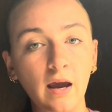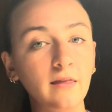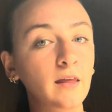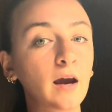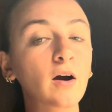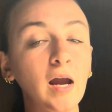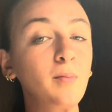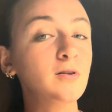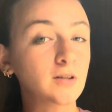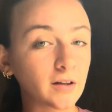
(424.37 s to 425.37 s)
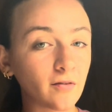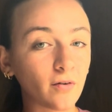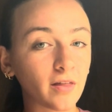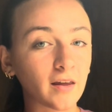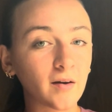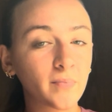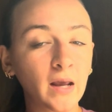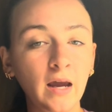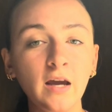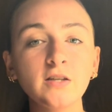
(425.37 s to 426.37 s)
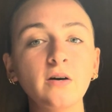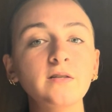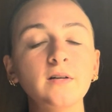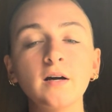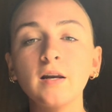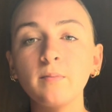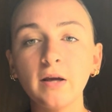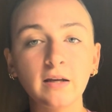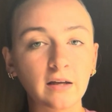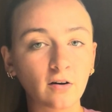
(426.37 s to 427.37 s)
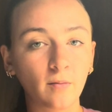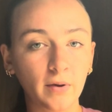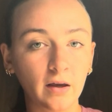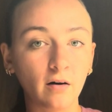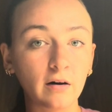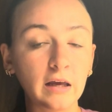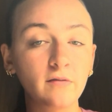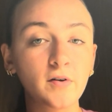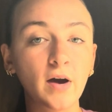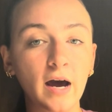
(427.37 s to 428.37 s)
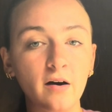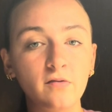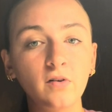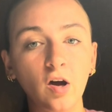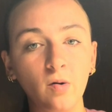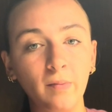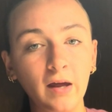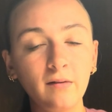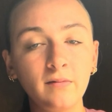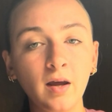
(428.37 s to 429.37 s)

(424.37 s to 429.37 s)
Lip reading: and they are able to live with it. So it's not going to be an end-all be-all if you have COPD,